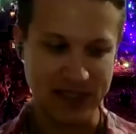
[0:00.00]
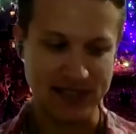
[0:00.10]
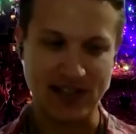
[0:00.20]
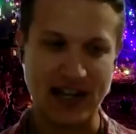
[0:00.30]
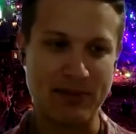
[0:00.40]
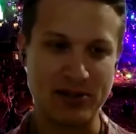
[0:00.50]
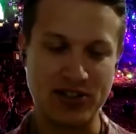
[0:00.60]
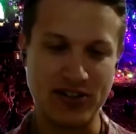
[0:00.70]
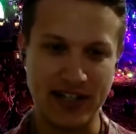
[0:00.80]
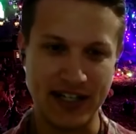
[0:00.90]
missed
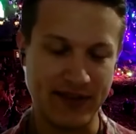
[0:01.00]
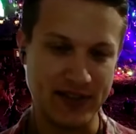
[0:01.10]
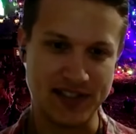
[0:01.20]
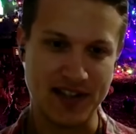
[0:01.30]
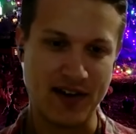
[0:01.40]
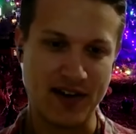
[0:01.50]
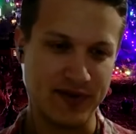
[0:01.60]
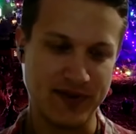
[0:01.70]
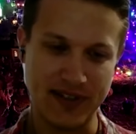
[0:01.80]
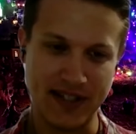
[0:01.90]
opportunity in of itself.
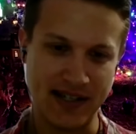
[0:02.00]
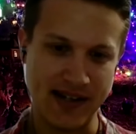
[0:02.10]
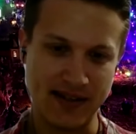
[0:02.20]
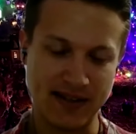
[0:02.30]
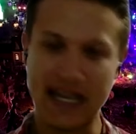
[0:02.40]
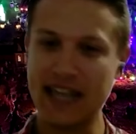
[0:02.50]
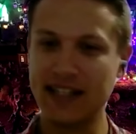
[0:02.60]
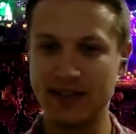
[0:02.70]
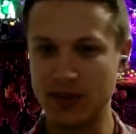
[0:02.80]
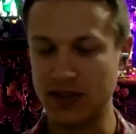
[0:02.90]
And uh, mm-hmm.
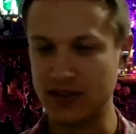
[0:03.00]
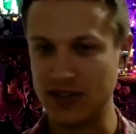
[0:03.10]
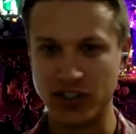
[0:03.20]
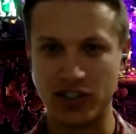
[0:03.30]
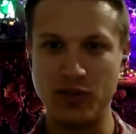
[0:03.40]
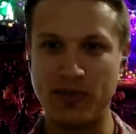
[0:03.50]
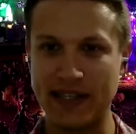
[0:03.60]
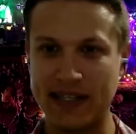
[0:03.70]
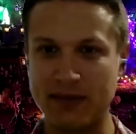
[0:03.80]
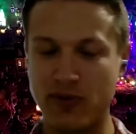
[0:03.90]
Kayla, uh, on the
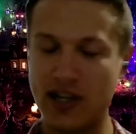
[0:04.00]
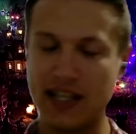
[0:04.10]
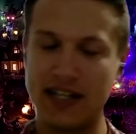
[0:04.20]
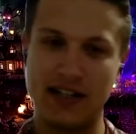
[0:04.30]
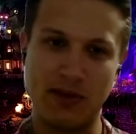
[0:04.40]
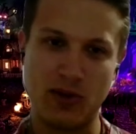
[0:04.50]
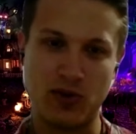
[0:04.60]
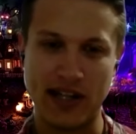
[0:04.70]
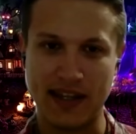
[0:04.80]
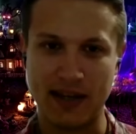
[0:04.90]
coupon thing, before I get into what,
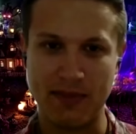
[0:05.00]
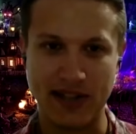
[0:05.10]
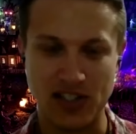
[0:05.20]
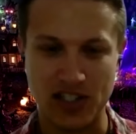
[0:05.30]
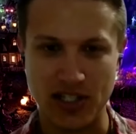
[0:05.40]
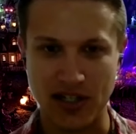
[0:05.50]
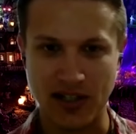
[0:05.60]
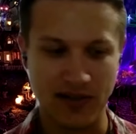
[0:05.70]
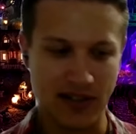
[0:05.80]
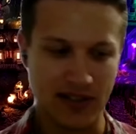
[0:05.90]
what I think about this
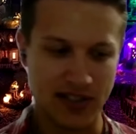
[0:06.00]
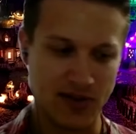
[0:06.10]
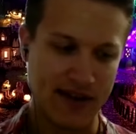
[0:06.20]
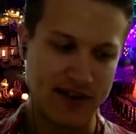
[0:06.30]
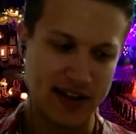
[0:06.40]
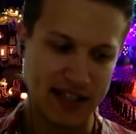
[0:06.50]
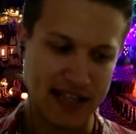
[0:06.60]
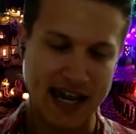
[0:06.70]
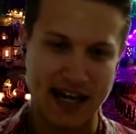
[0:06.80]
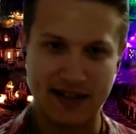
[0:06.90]
year, did you have anything
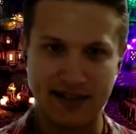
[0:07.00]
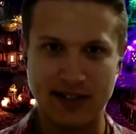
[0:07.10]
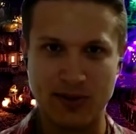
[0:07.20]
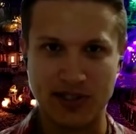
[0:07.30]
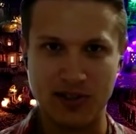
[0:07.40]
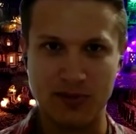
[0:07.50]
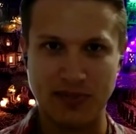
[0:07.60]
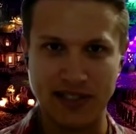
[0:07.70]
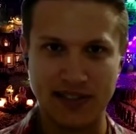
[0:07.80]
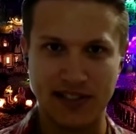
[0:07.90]
to add? You know, with the
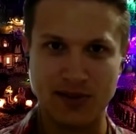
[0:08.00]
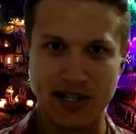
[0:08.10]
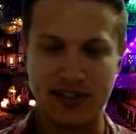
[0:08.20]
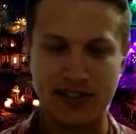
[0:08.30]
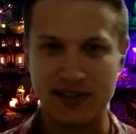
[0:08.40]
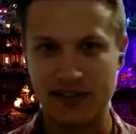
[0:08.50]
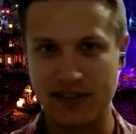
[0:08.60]
coupon situation.